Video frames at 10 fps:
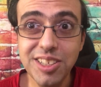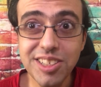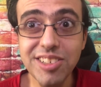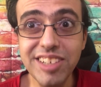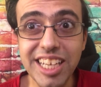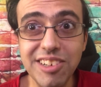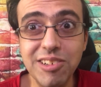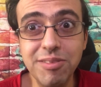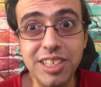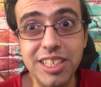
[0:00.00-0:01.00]
don't get
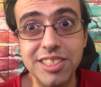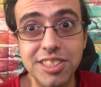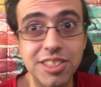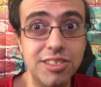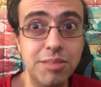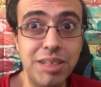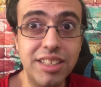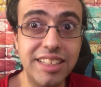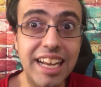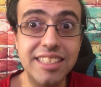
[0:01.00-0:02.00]
overly concerned
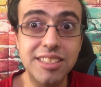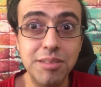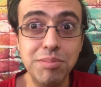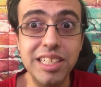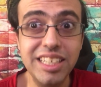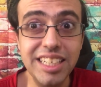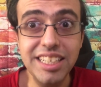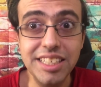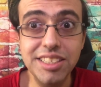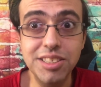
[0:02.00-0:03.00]
about that, but it
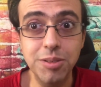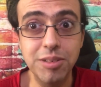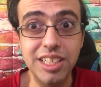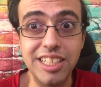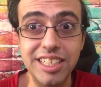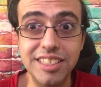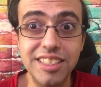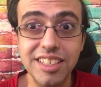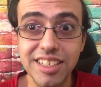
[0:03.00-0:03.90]
is really good.